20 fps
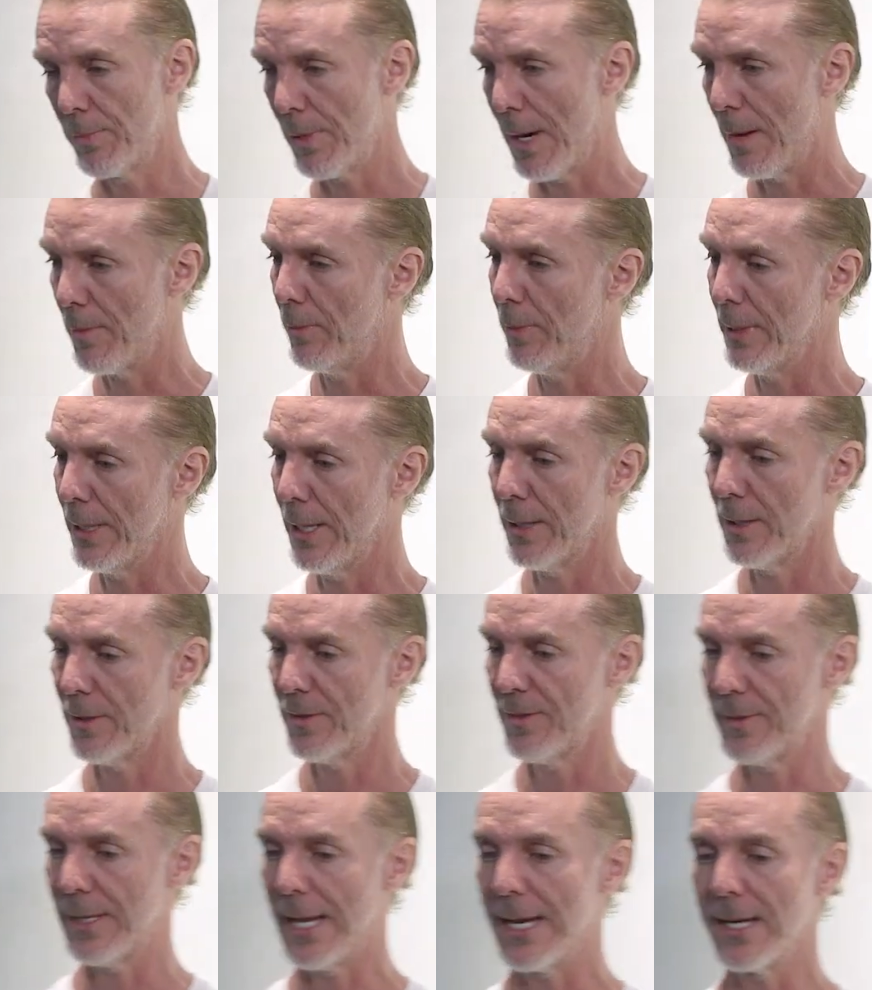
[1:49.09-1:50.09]
probably at a
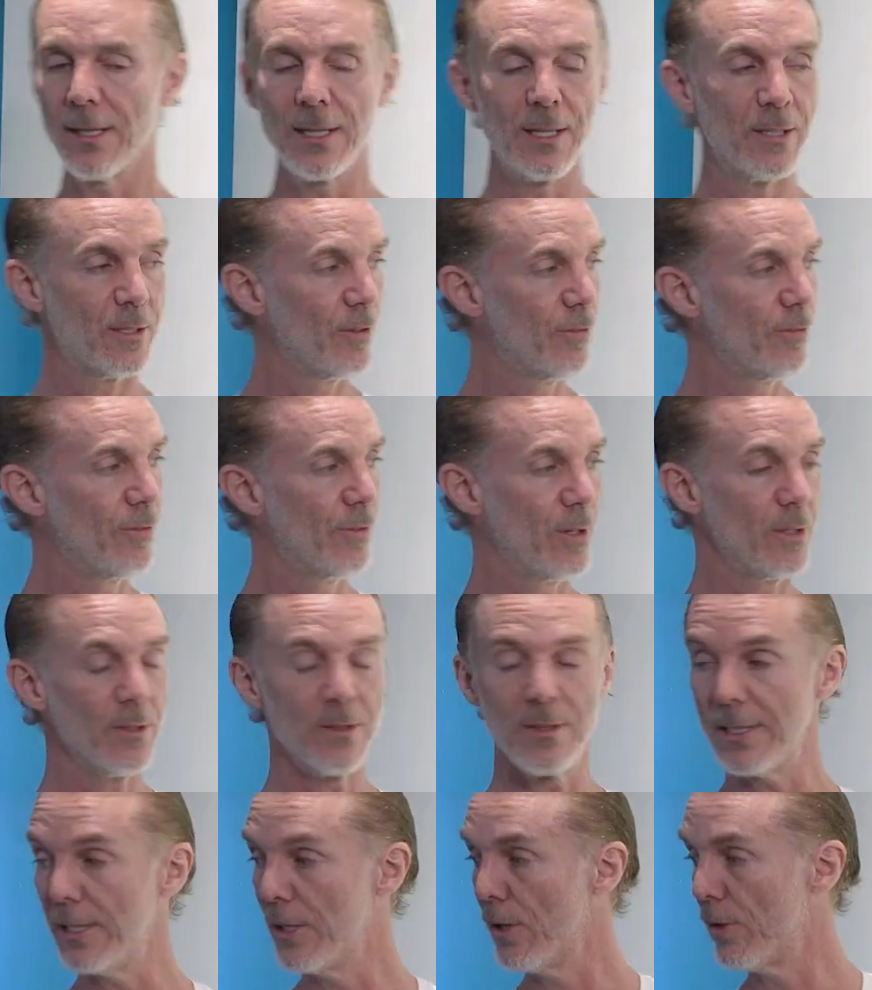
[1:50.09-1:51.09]
slightly
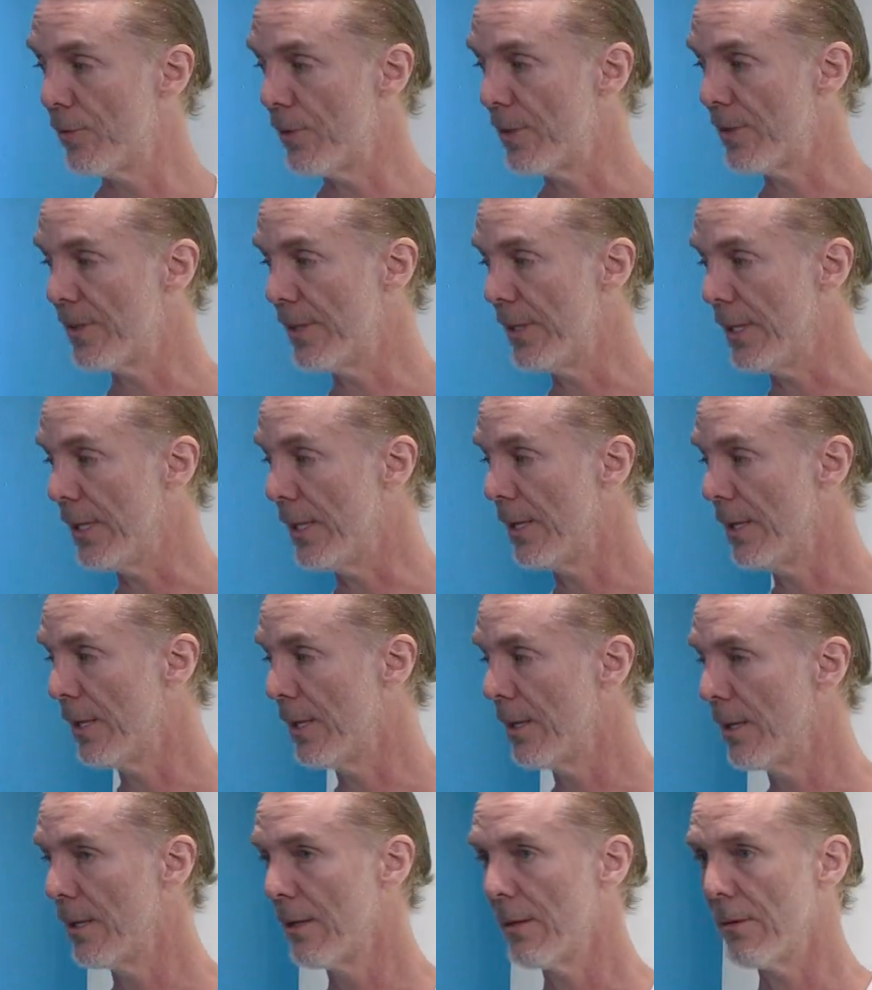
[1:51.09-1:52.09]
different d over t,
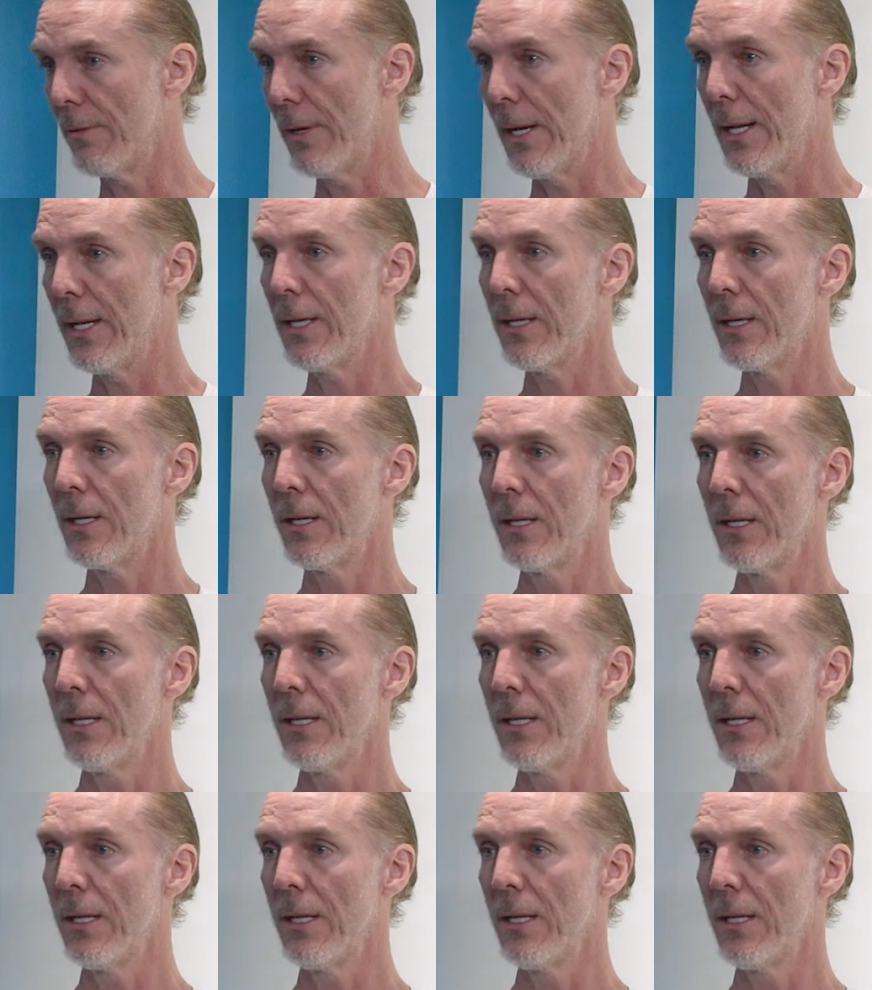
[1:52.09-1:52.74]
right?